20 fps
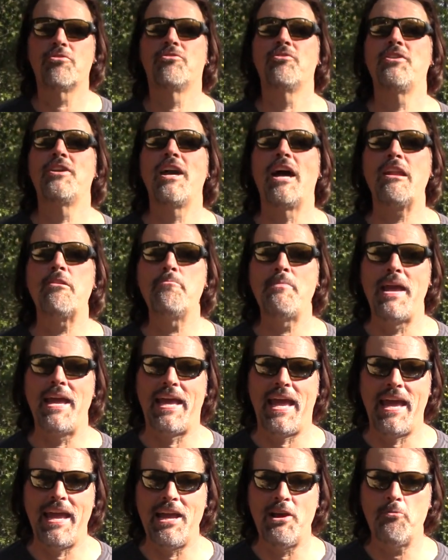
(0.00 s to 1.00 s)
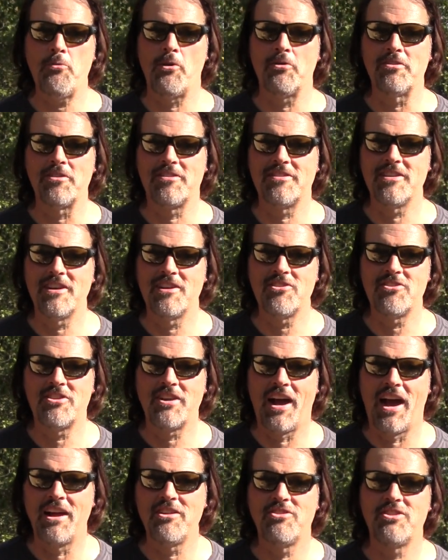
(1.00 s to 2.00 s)
So you got to make hay while the sun
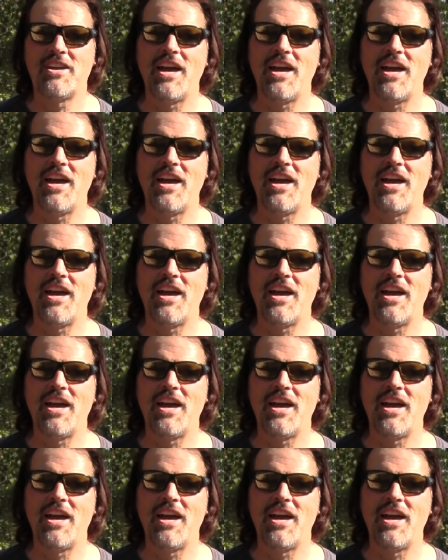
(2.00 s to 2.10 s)
shines.